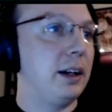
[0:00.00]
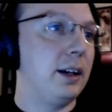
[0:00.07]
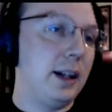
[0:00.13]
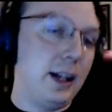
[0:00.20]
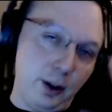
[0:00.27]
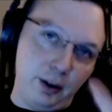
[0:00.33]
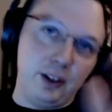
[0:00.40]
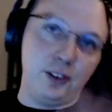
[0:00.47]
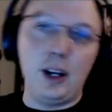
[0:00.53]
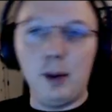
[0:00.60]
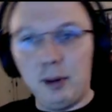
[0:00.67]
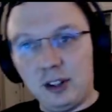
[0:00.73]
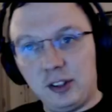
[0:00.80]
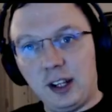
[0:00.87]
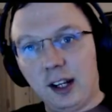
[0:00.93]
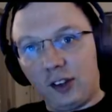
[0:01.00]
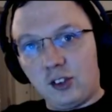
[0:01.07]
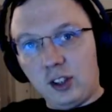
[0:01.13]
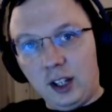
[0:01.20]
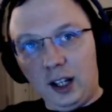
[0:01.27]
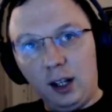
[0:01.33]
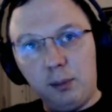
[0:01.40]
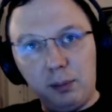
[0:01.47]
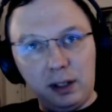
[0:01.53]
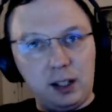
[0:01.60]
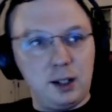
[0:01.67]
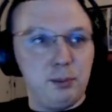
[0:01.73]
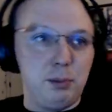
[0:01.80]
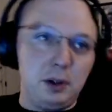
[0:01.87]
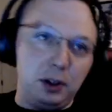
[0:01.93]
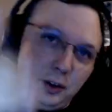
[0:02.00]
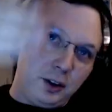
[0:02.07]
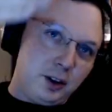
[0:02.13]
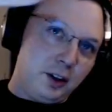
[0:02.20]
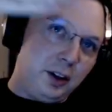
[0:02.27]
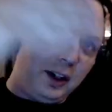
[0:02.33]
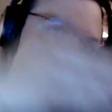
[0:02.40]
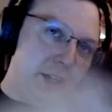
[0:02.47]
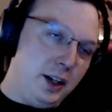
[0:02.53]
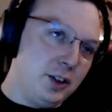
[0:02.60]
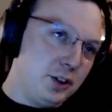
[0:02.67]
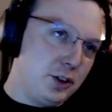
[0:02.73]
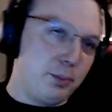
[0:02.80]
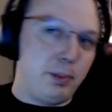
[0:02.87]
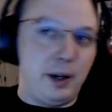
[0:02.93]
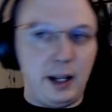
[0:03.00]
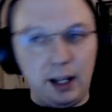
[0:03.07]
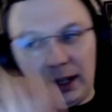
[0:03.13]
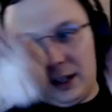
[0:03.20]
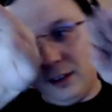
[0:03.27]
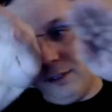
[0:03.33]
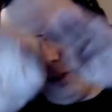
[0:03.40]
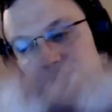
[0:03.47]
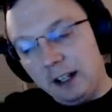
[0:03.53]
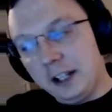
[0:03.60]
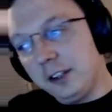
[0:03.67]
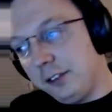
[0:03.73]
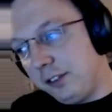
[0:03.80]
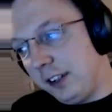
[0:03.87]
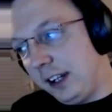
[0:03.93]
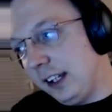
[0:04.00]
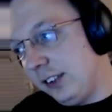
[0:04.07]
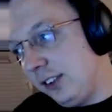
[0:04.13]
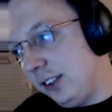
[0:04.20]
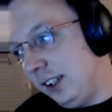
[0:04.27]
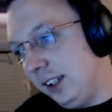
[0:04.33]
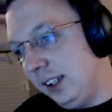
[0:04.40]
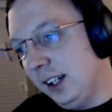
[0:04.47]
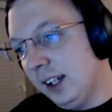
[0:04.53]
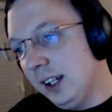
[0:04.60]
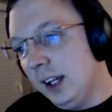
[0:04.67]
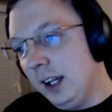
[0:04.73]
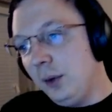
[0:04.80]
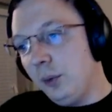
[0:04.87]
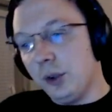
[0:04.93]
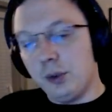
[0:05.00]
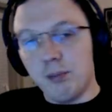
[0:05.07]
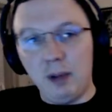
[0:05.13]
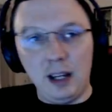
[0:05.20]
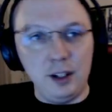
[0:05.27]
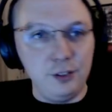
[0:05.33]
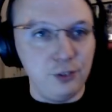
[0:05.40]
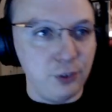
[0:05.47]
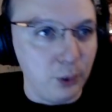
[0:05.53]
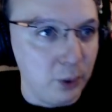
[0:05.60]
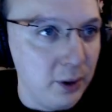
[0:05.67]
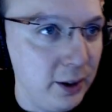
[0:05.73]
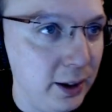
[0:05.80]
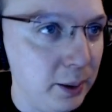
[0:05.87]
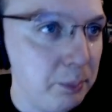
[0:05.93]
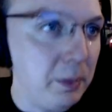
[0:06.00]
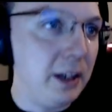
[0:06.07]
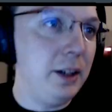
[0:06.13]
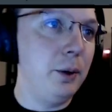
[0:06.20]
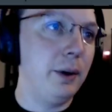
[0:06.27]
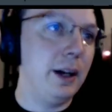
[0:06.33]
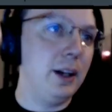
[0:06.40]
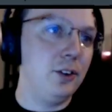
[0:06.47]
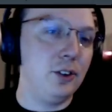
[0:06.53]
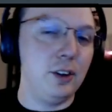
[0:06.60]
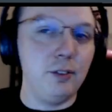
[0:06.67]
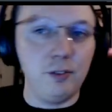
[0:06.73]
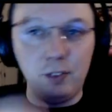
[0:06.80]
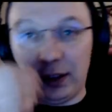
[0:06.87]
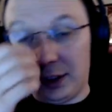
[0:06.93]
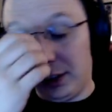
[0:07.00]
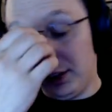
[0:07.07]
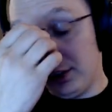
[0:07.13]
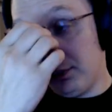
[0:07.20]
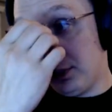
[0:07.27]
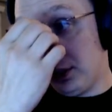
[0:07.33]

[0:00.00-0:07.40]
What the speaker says: Anyways, MSX, 8-bit computer in Japan. Final Fantasy was made for it. In many ways, an inferior